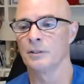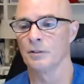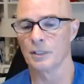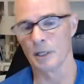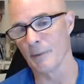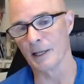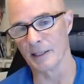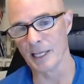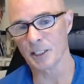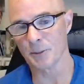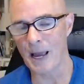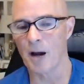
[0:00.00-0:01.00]
So it's going to make
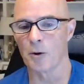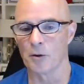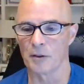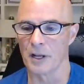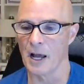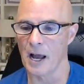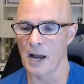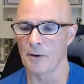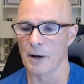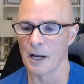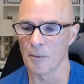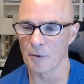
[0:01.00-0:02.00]
less power than a high
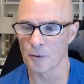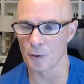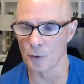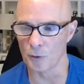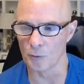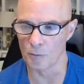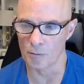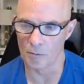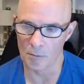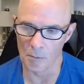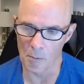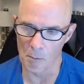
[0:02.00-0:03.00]
RAM through
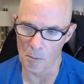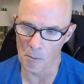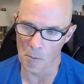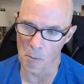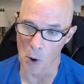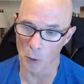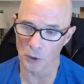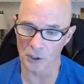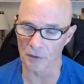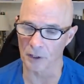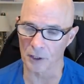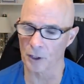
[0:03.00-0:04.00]
most
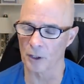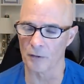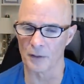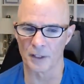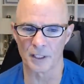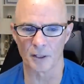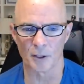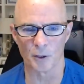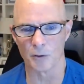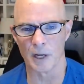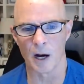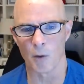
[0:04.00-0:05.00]
of the curve until
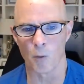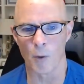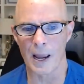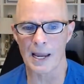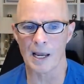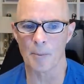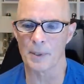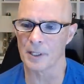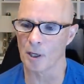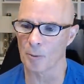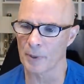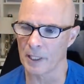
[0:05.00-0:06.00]
you got way up in the
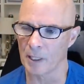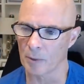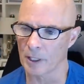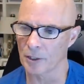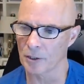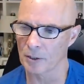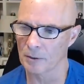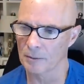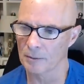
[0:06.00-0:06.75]
RPM range.